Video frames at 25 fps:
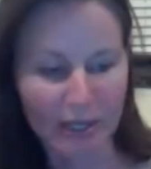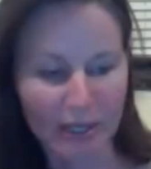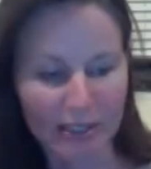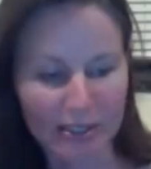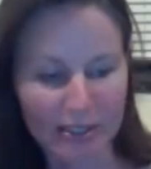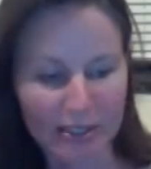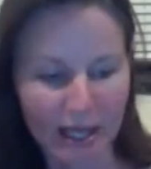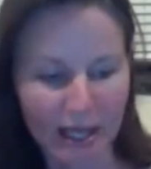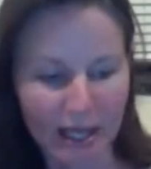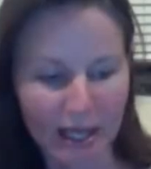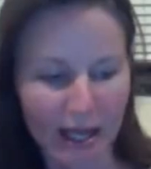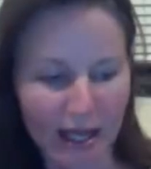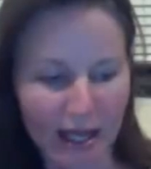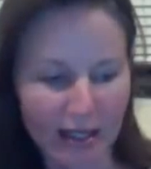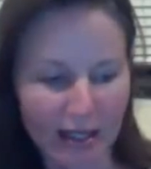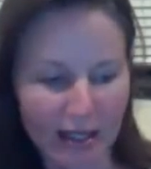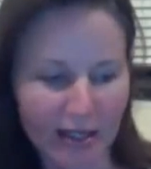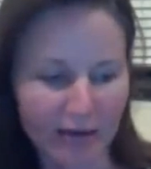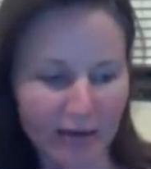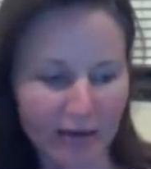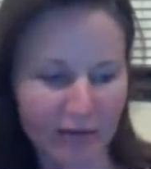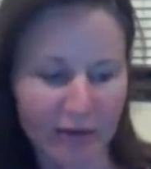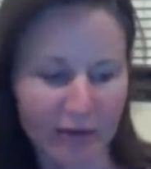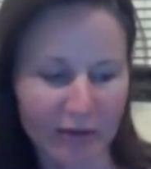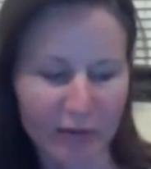high
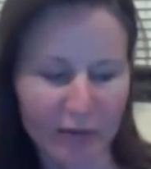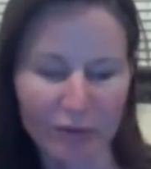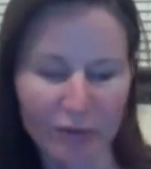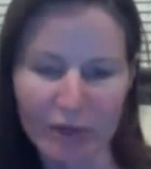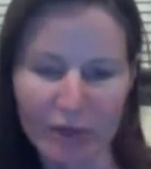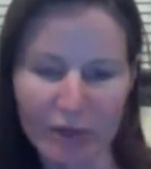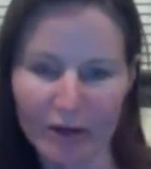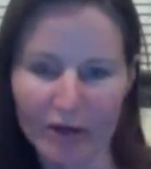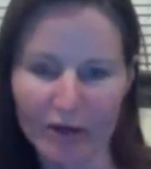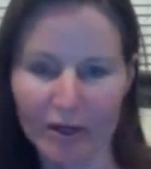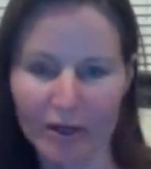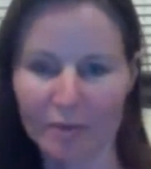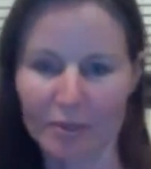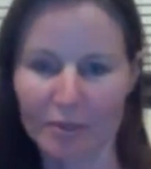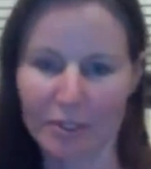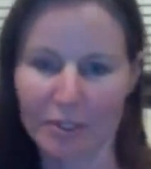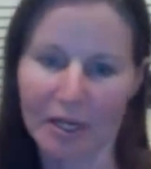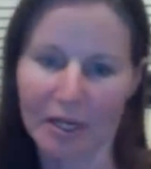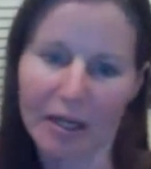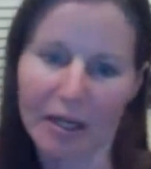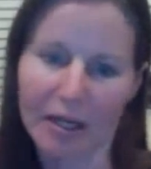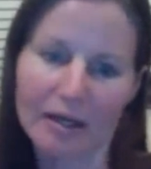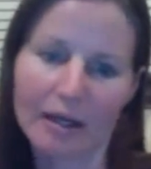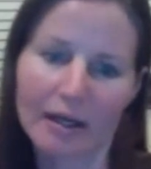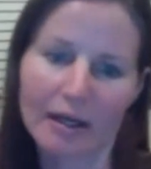enough that it would round up to
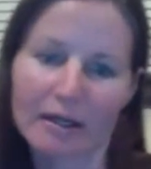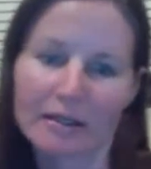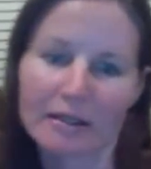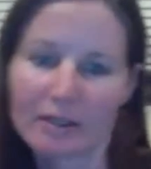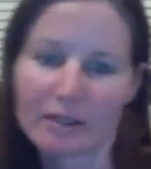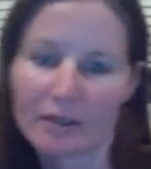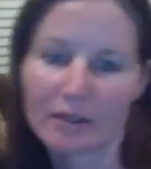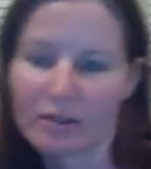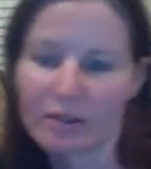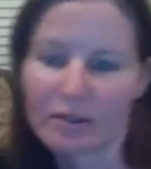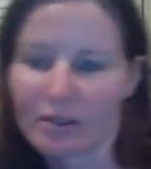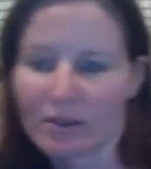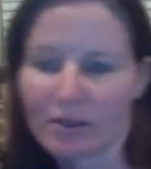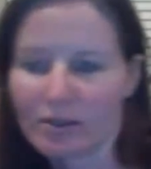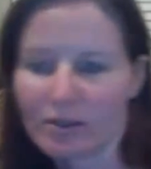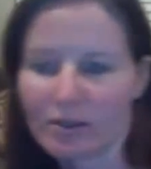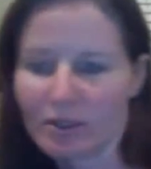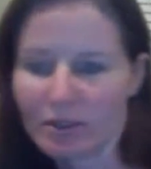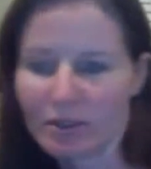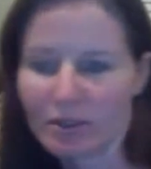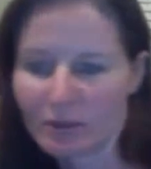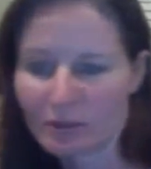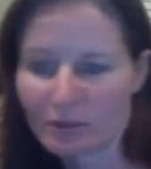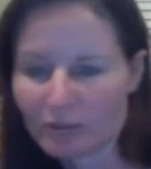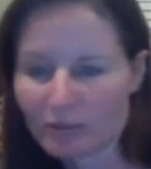
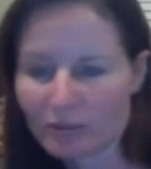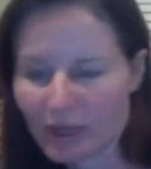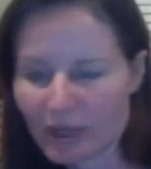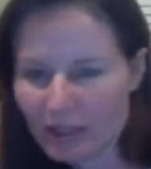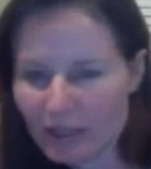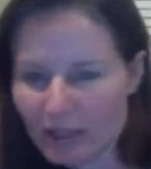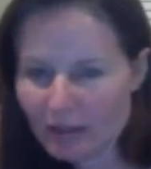99002, right?